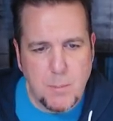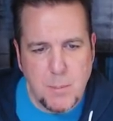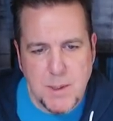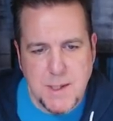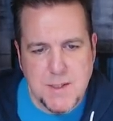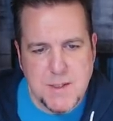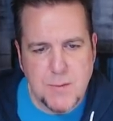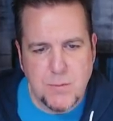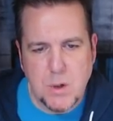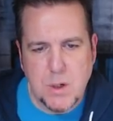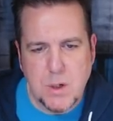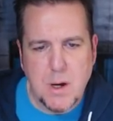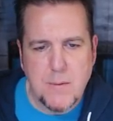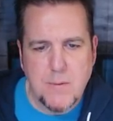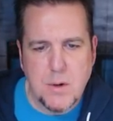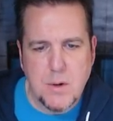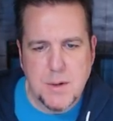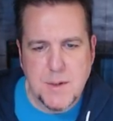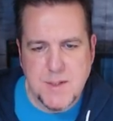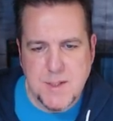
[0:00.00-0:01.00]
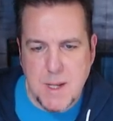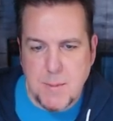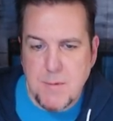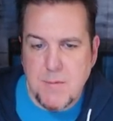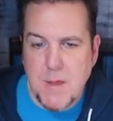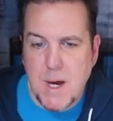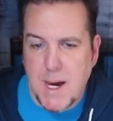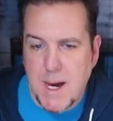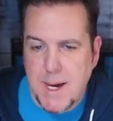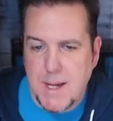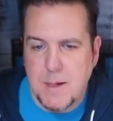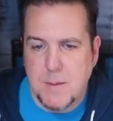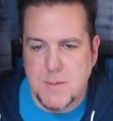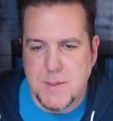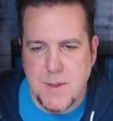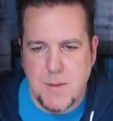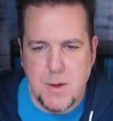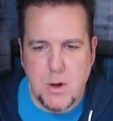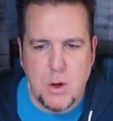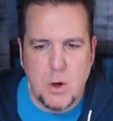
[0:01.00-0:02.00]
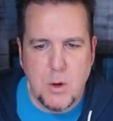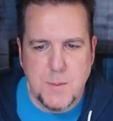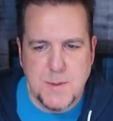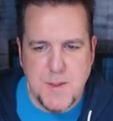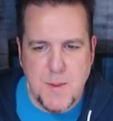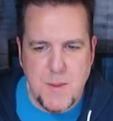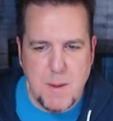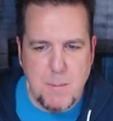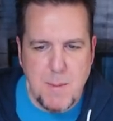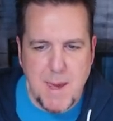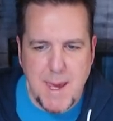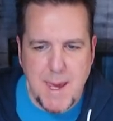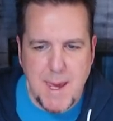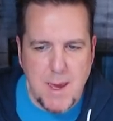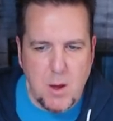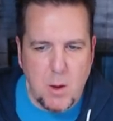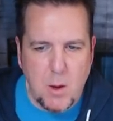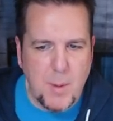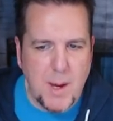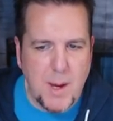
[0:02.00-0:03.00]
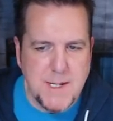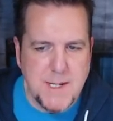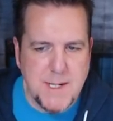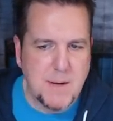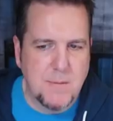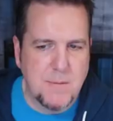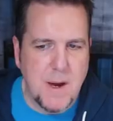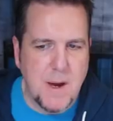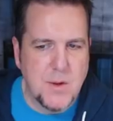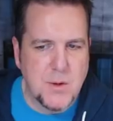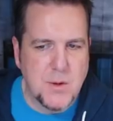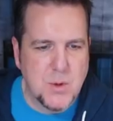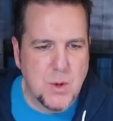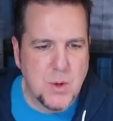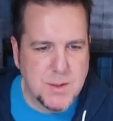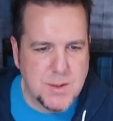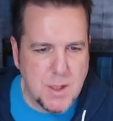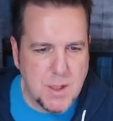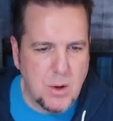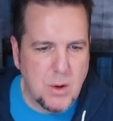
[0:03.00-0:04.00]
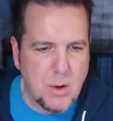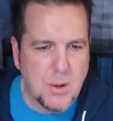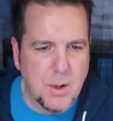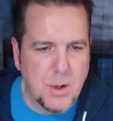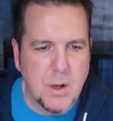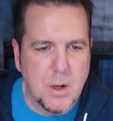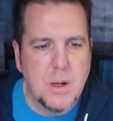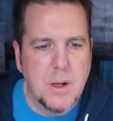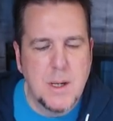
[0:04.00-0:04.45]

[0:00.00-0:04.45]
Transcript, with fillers: Police have recovered some of the items in the hopes that they may help identify the truck's owner.